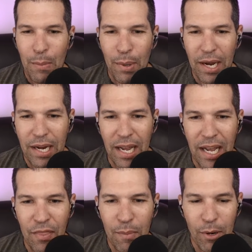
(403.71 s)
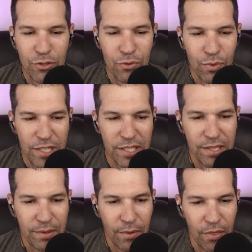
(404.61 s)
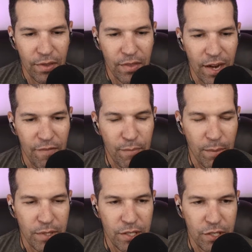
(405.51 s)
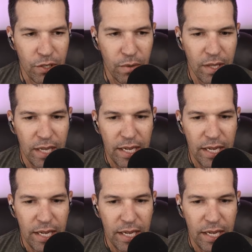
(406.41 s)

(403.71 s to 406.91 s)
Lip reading: But the most recent thing that I've bumped into